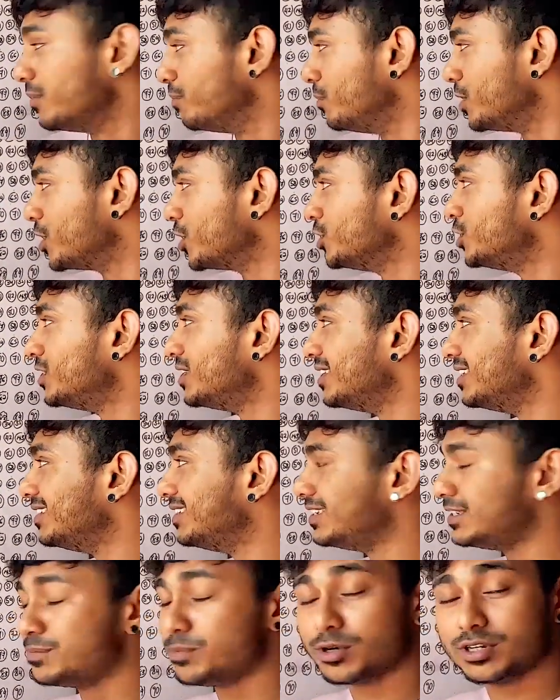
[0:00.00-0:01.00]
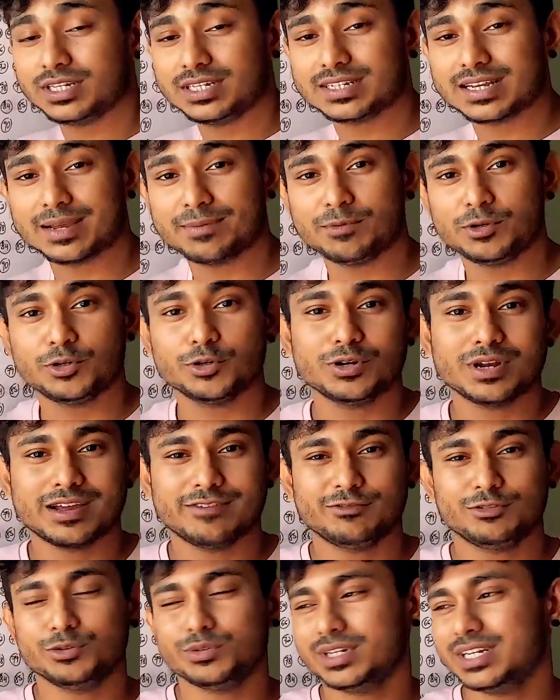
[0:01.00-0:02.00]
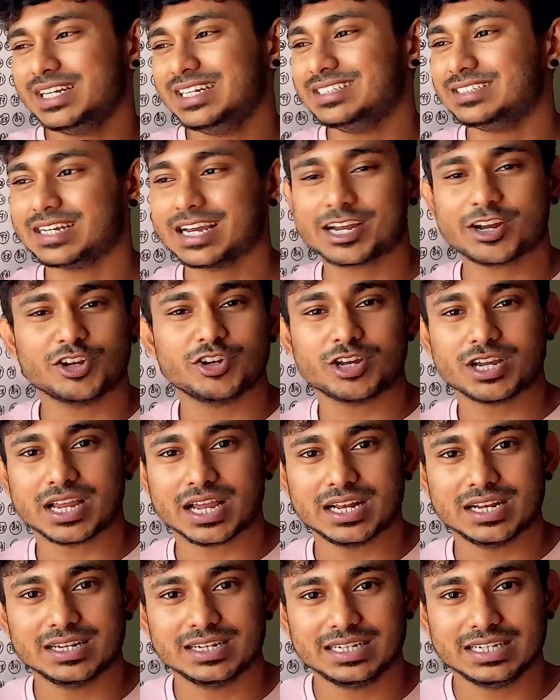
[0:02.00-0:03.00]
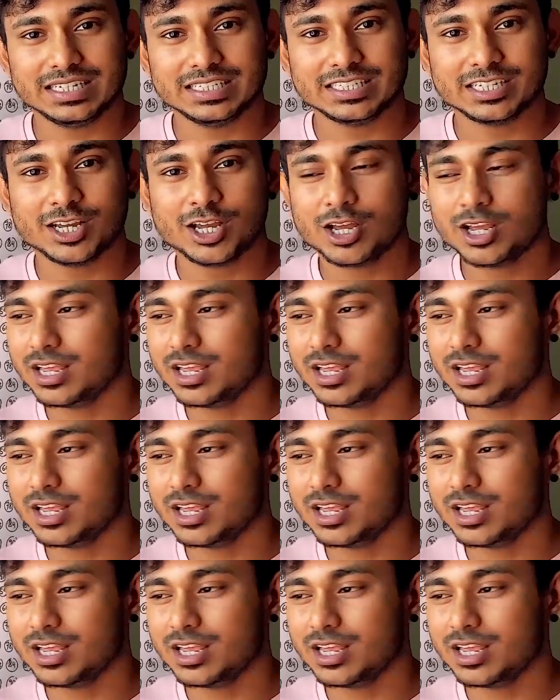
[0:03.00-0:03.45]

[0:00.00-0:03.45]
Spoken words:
because this body type, you don't have to really check on your calories.